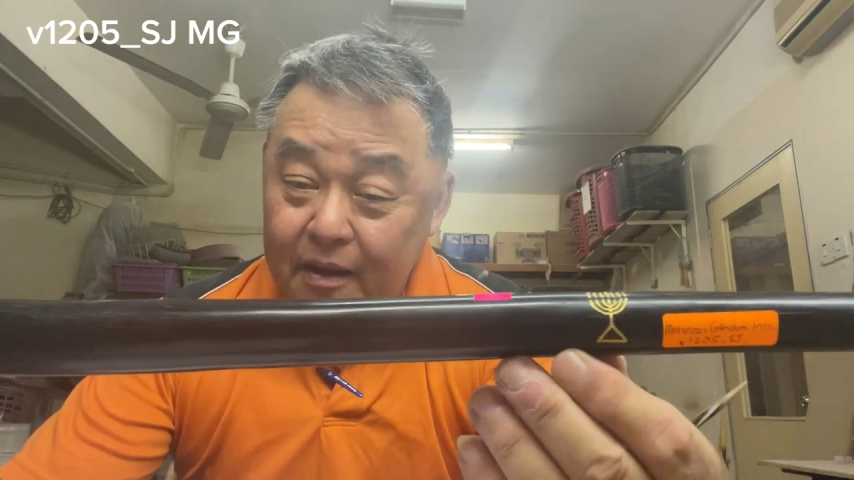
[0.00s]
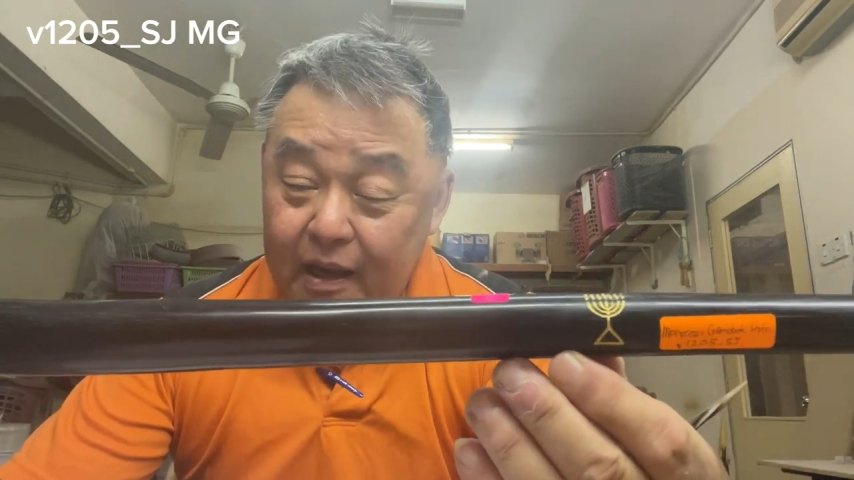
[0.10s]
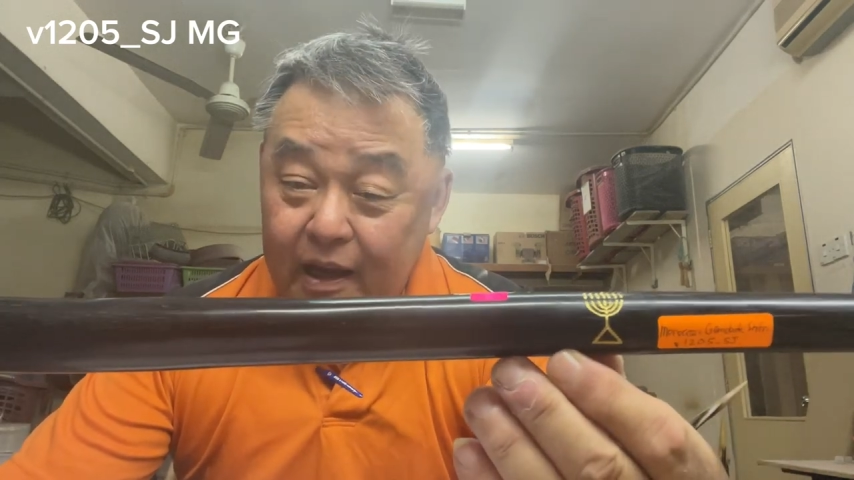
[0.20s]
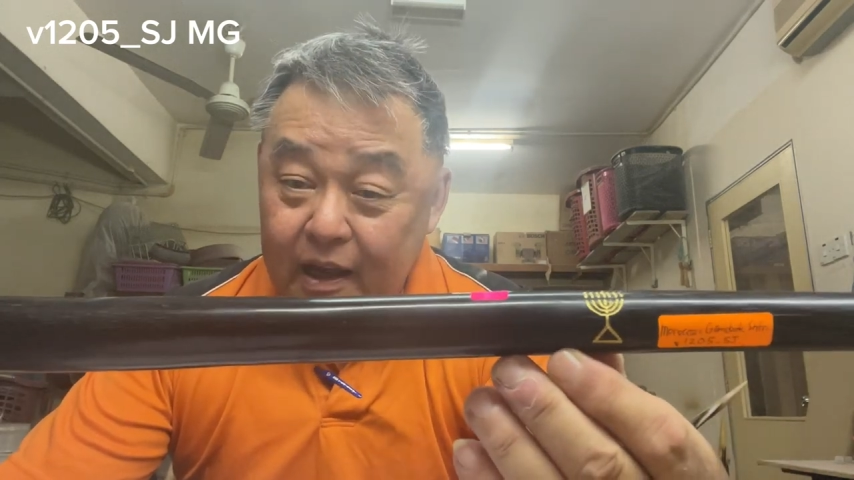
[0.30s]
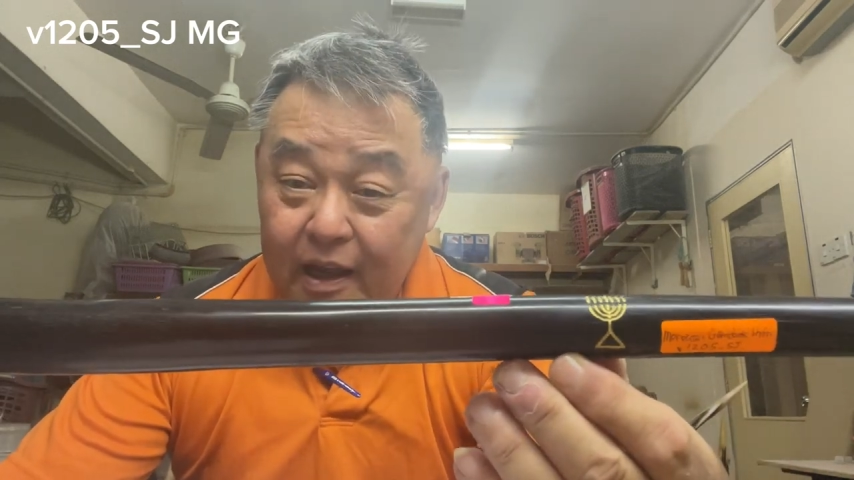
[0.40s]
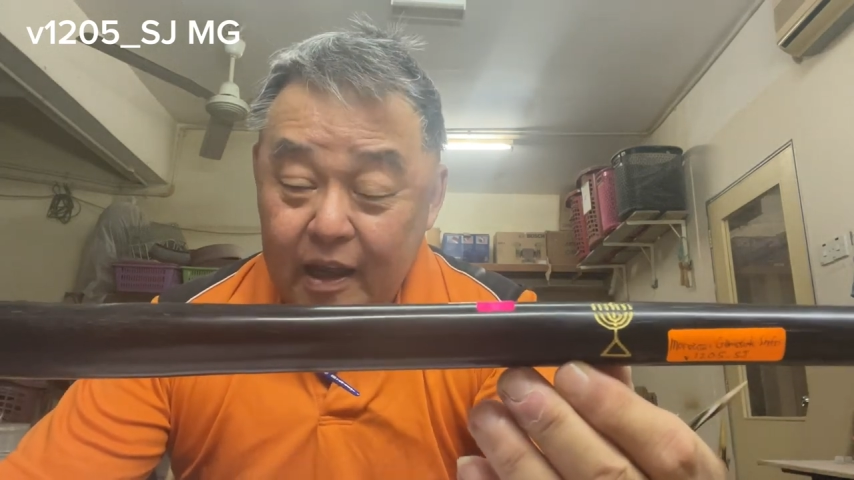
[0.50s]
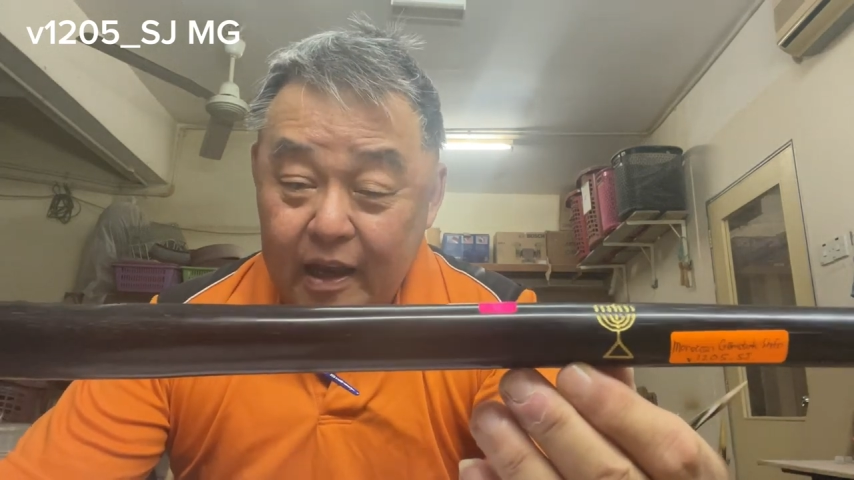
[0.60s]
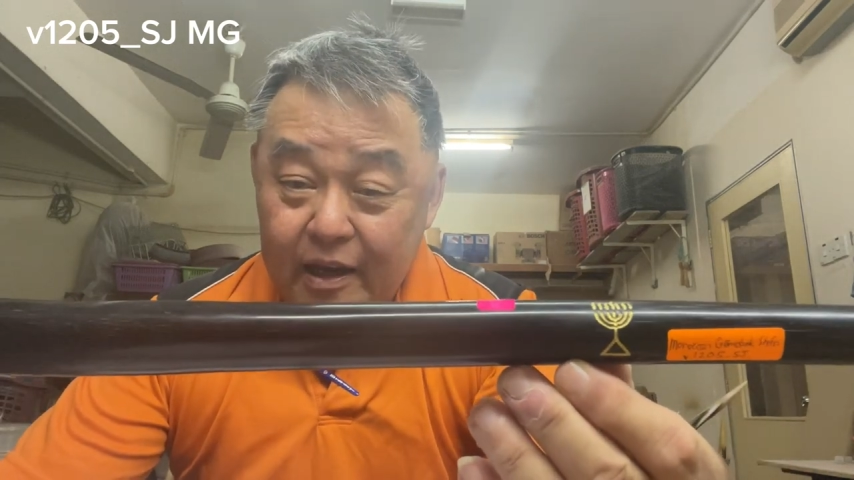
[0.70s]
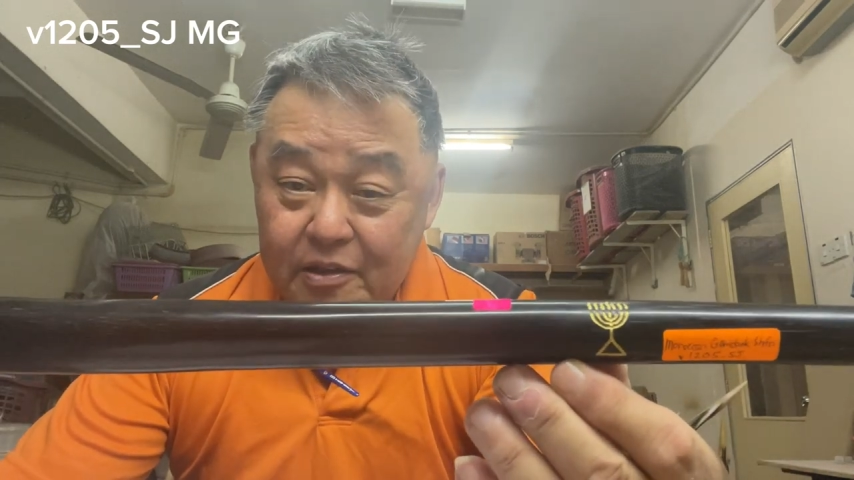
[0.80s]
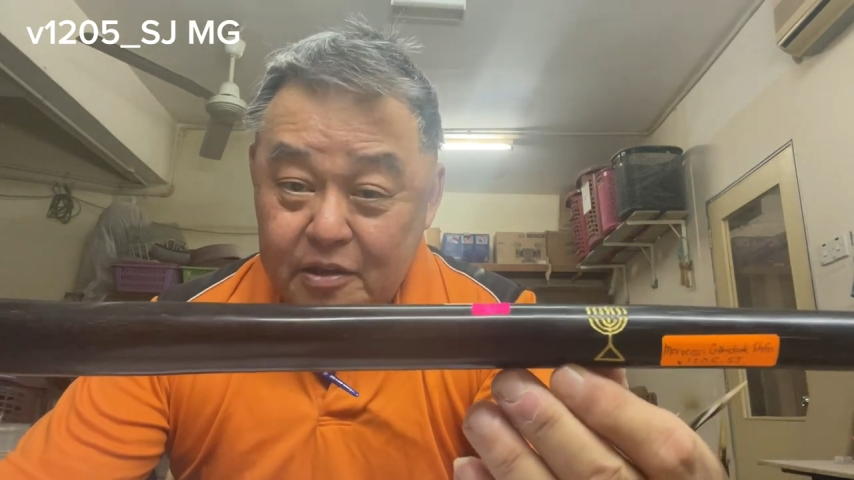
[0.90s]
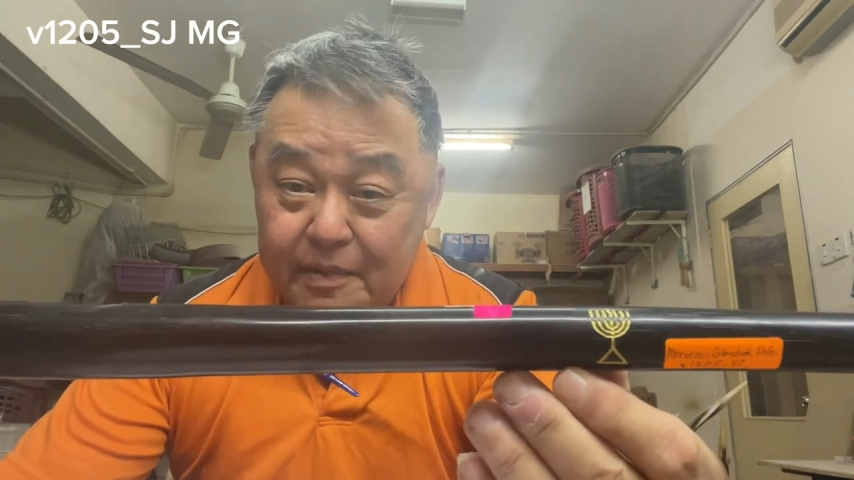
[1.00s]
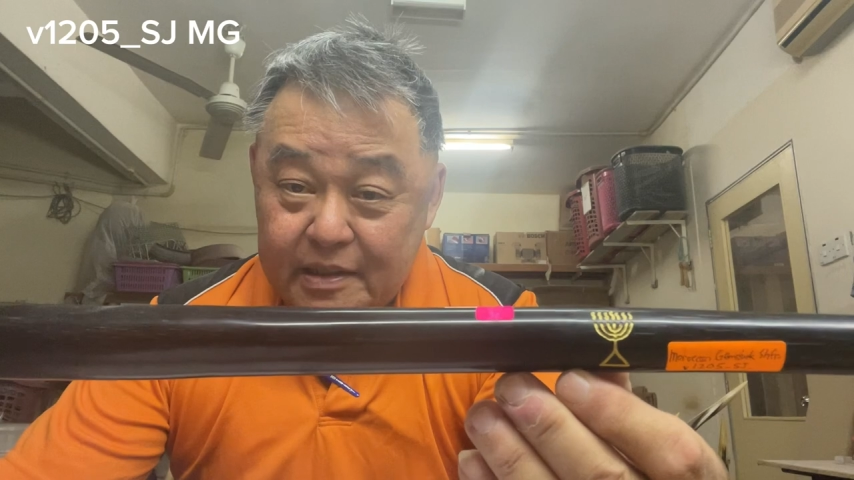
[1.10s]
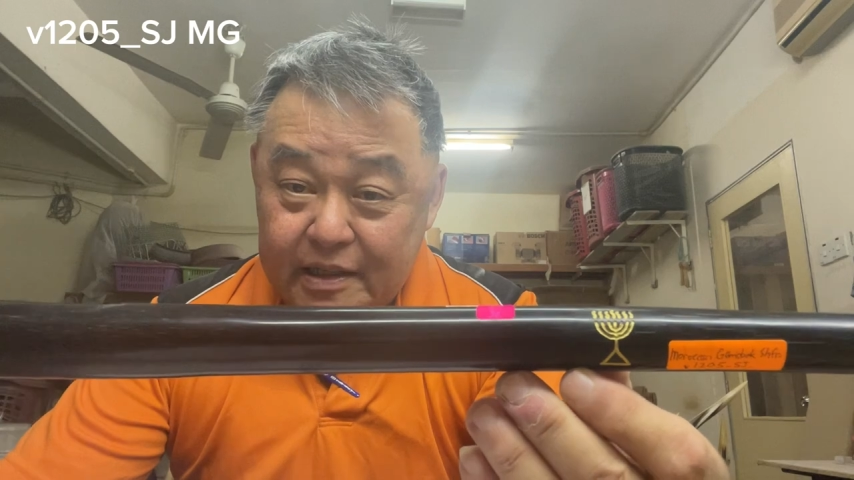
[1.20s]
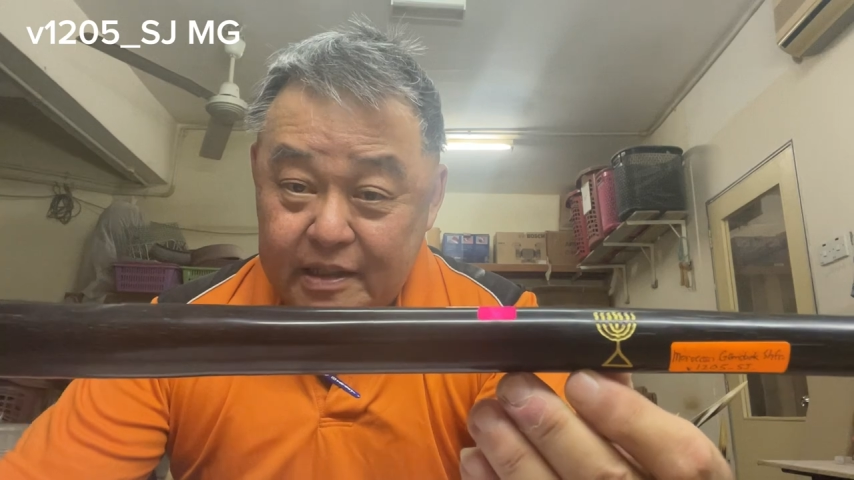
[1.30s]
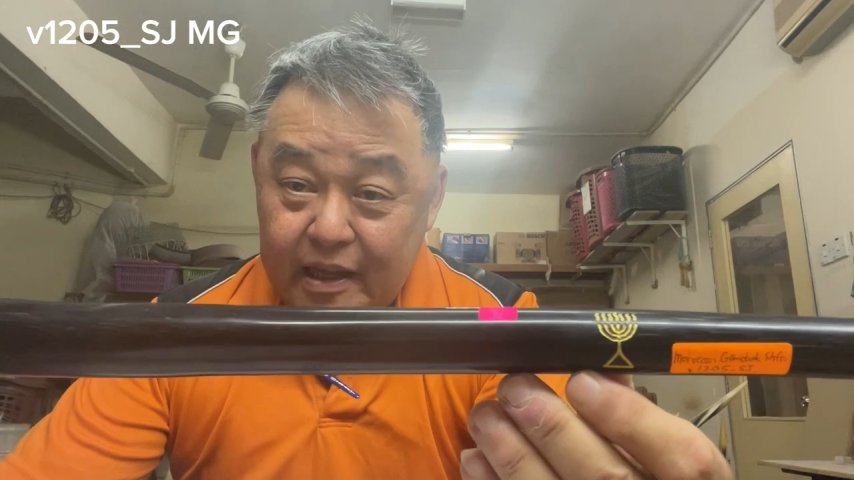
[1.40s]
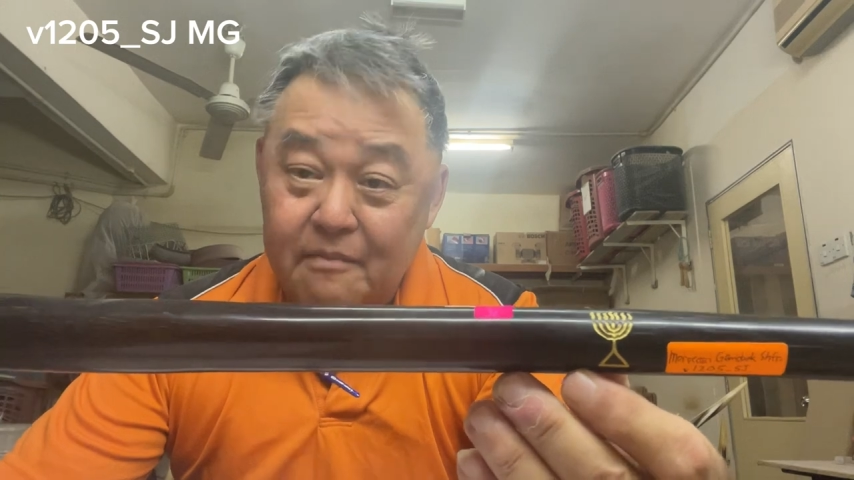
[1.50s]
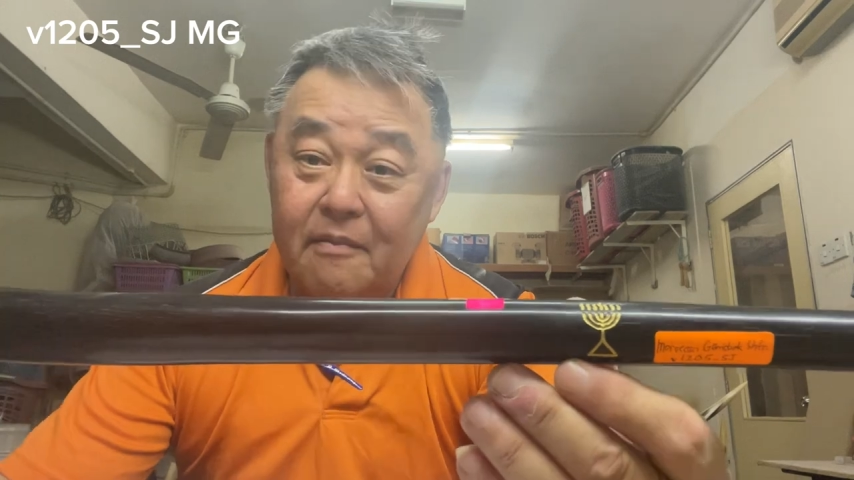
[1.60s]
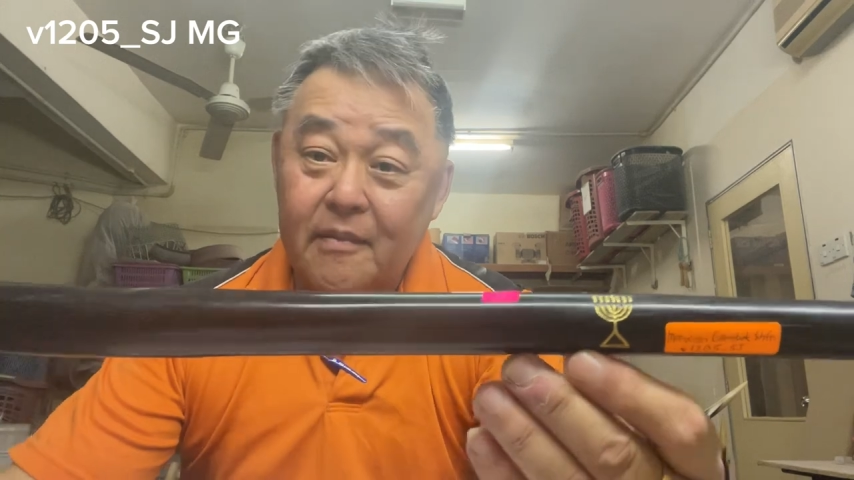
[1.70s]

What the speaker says: And also besides that,